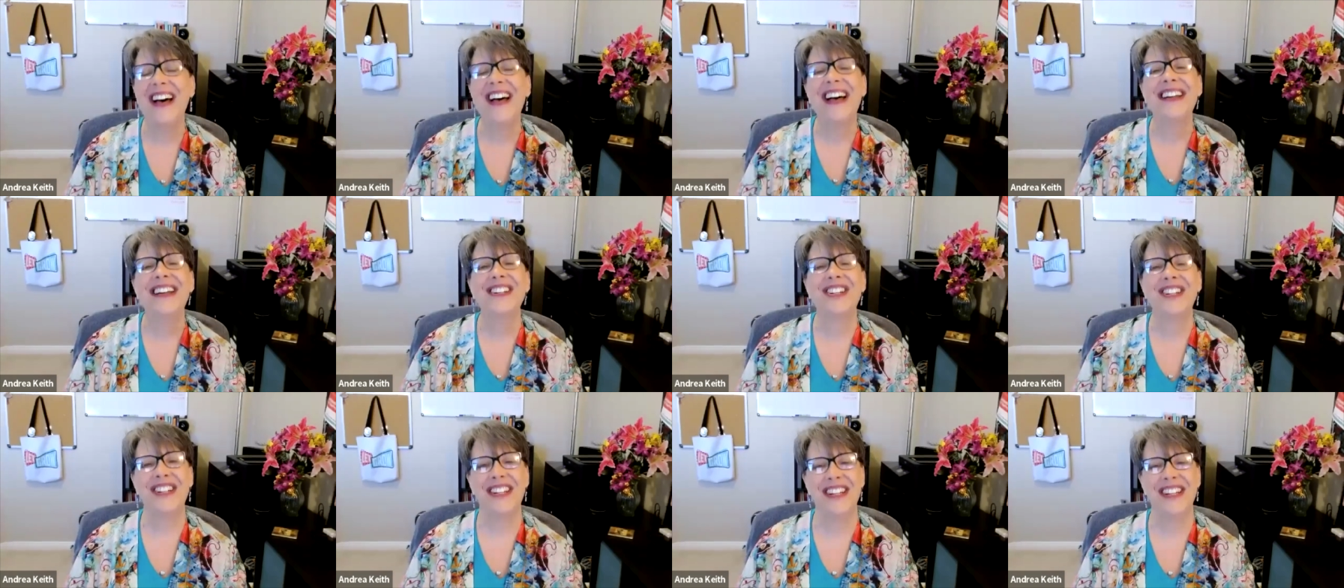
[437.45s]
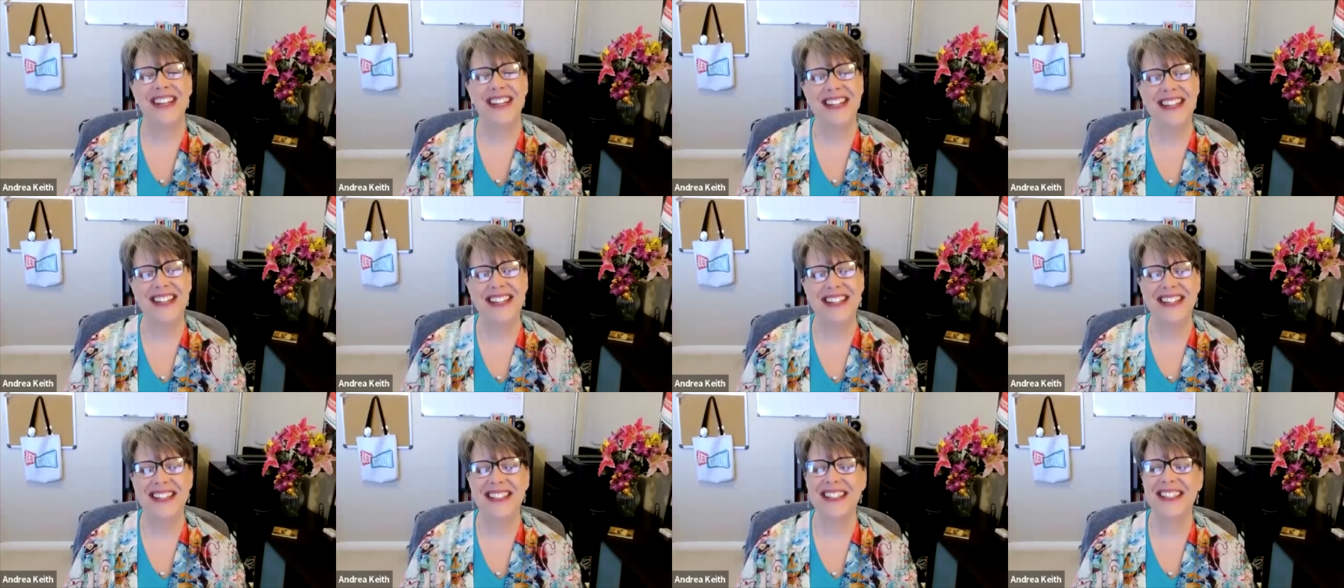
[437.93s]
She
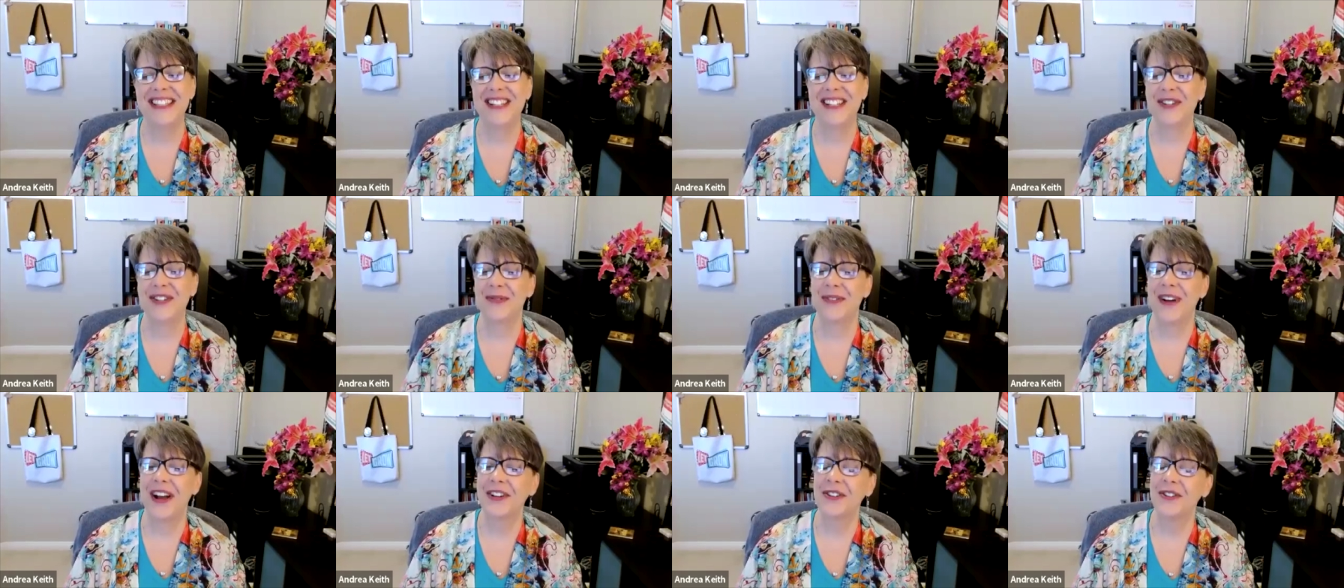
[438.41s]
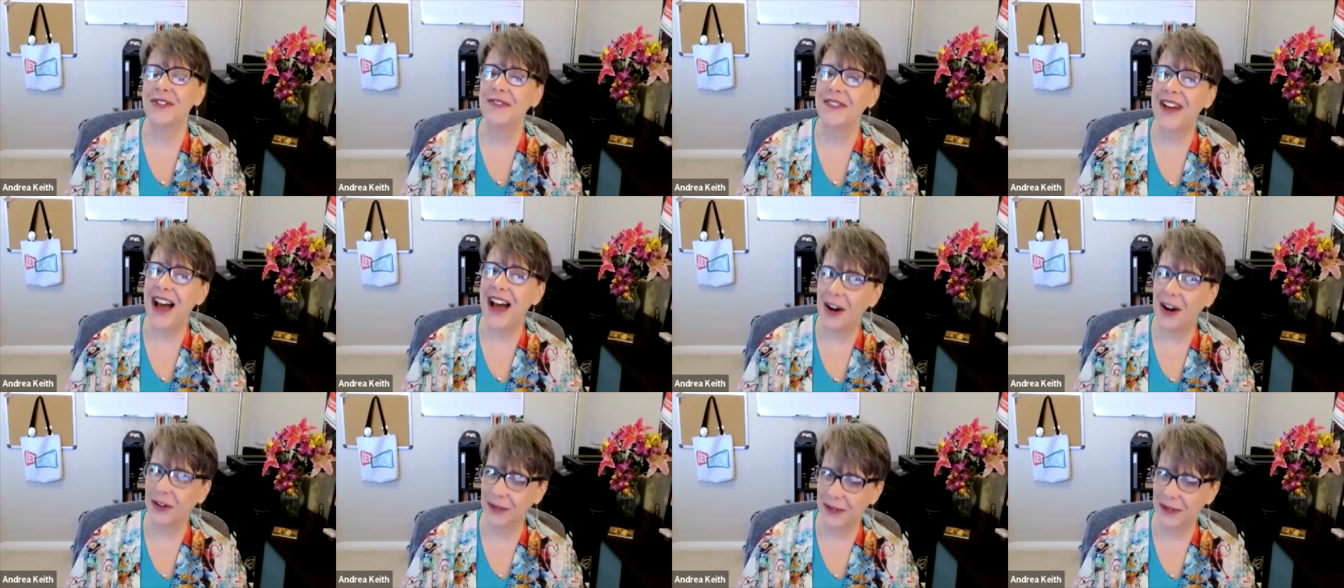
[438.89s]
is the Director of
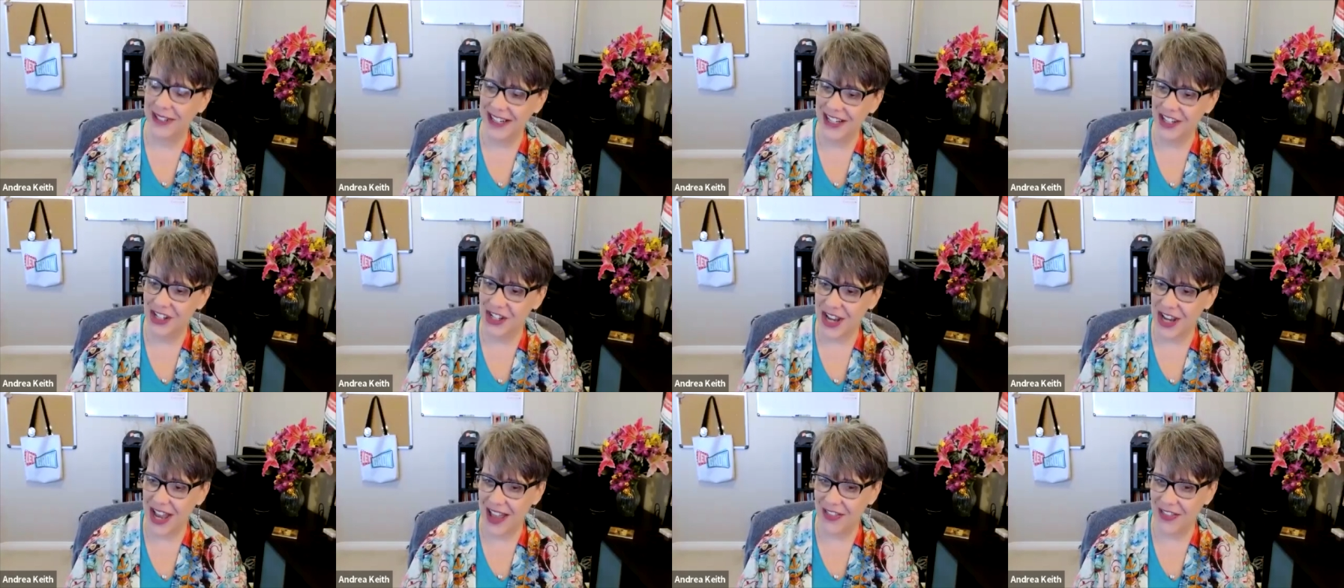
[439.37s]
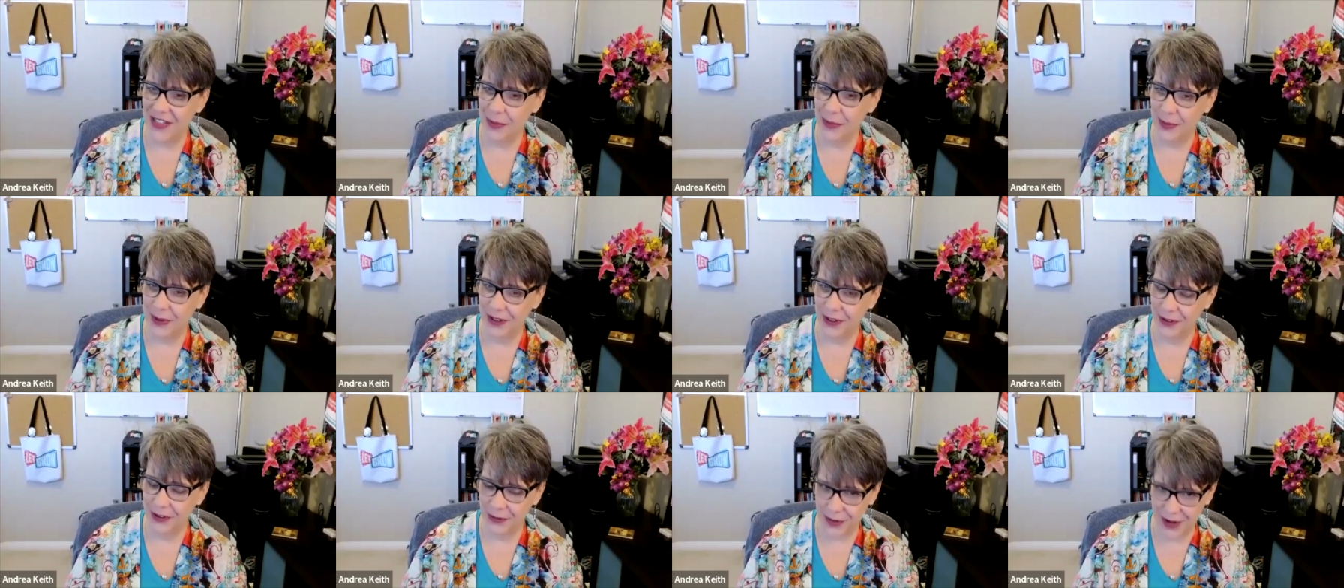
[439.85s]
Outreach at the
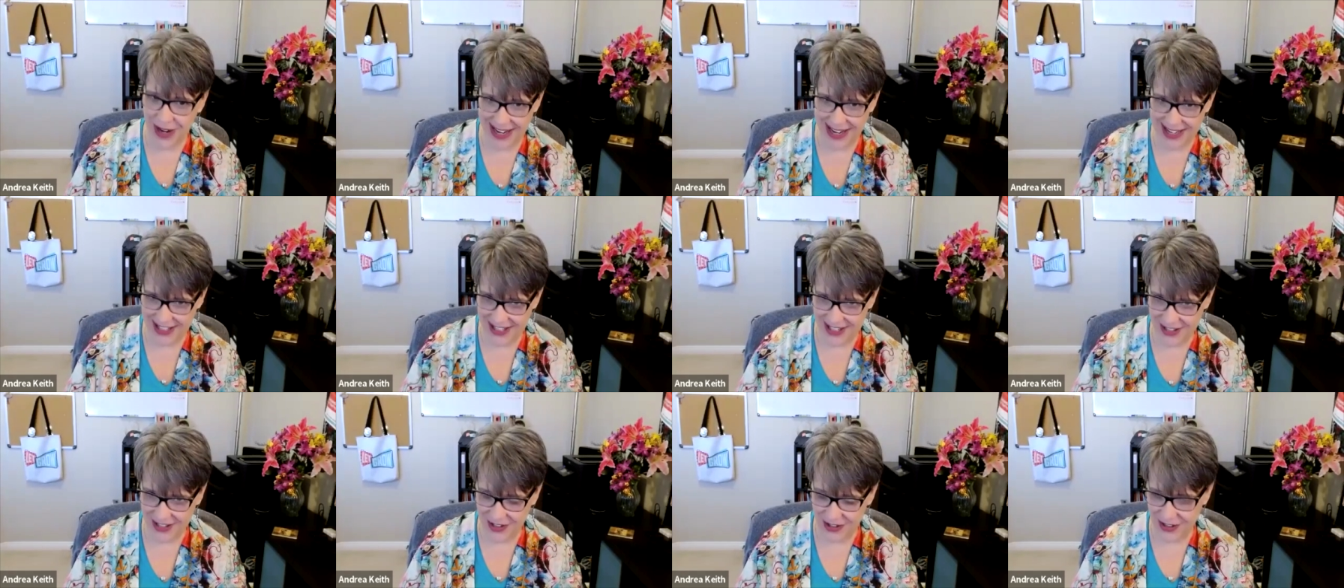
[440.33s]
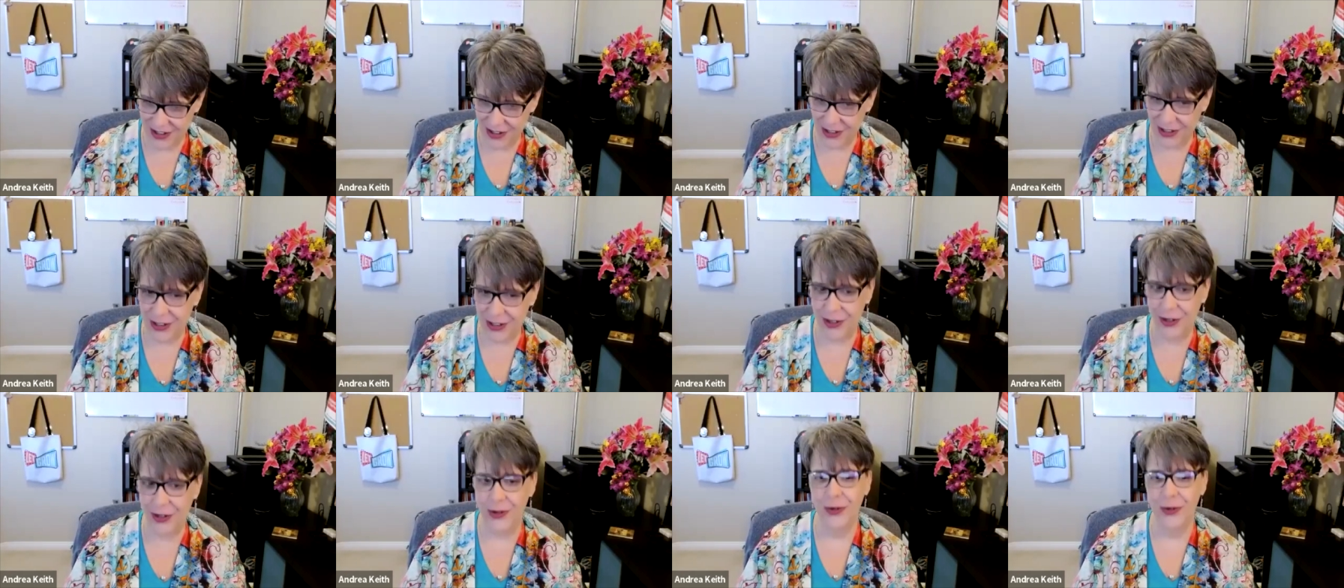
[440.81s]
Bill of Rights
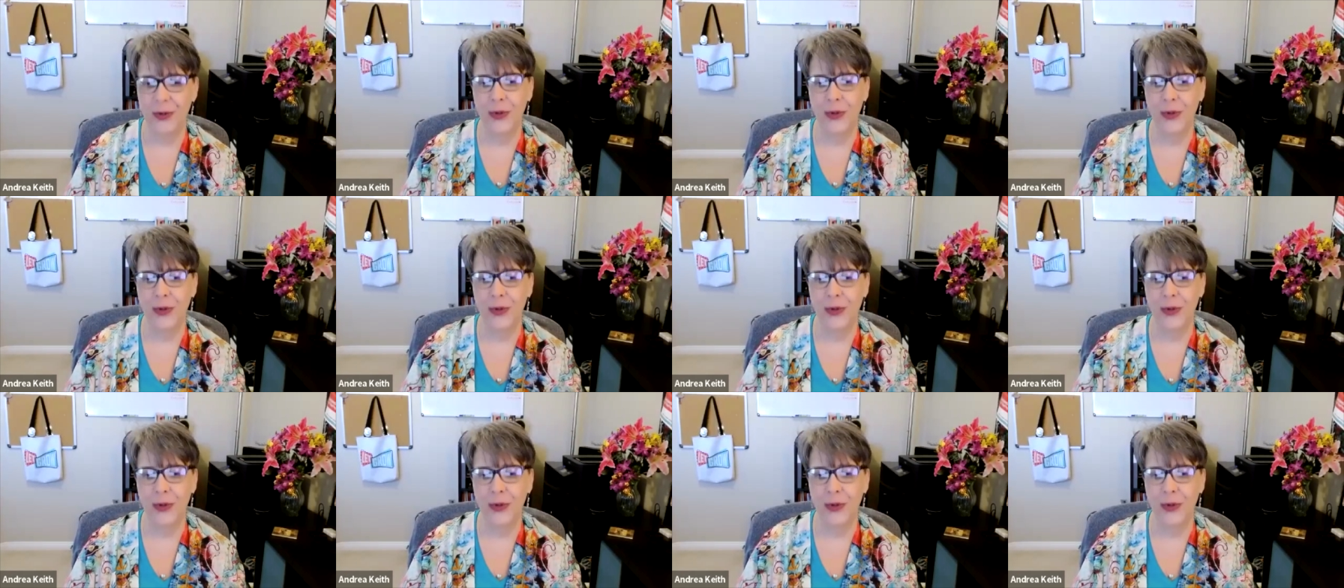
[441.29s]
Institute.